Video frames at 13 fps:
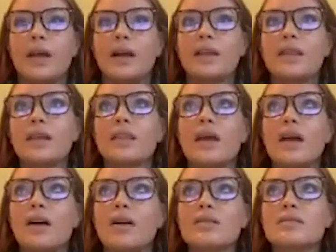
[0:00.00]
And I think
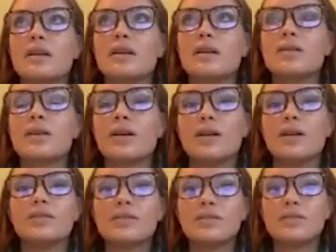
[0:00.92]
that also
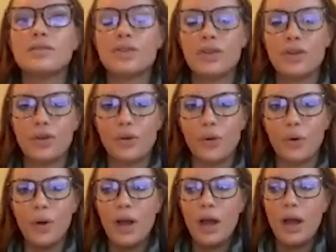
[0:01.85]
goes to